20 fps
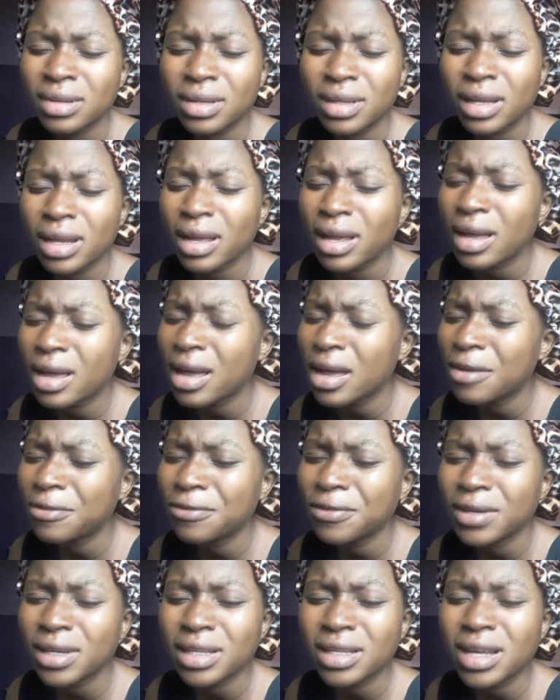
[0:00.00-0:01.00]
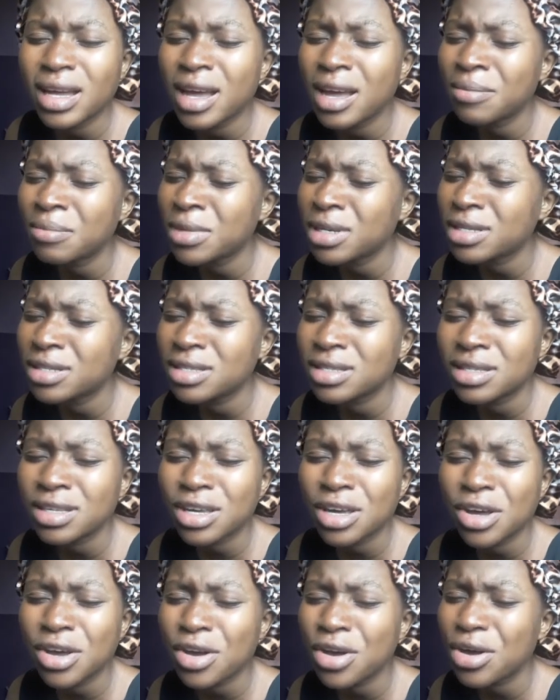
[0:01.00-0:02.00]
Le fi da mi
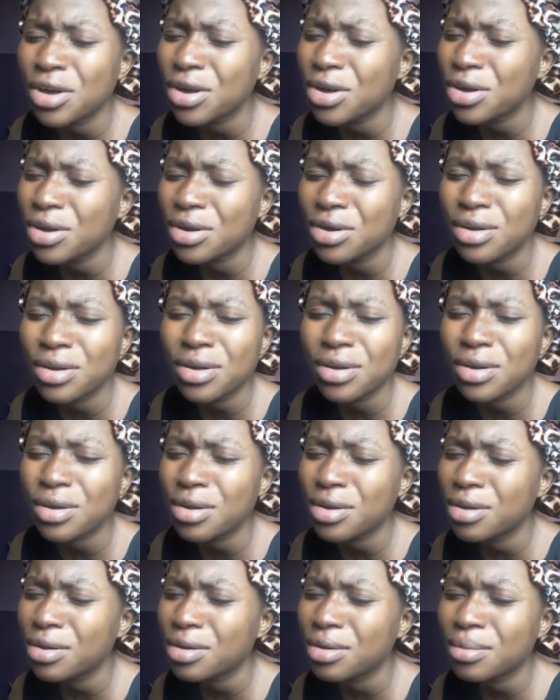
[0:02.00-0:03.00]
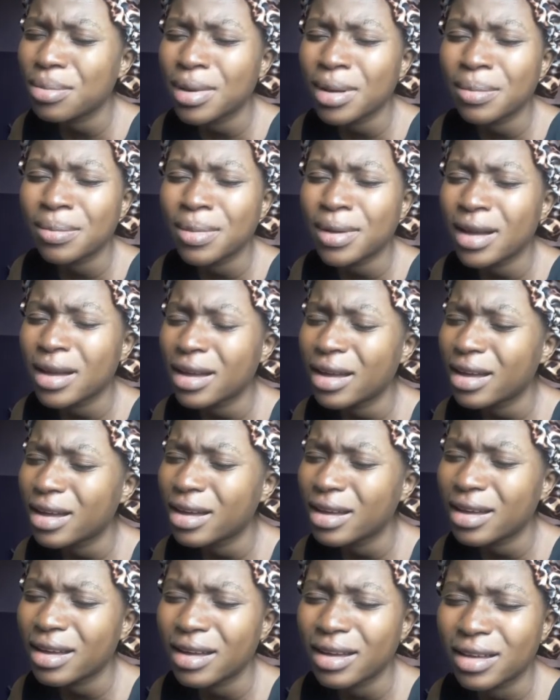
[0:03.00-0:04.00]
si o
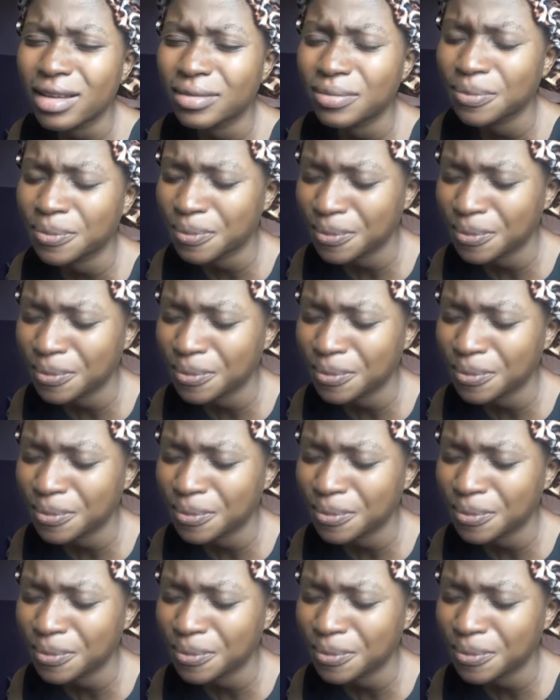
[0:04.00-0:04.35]
baba.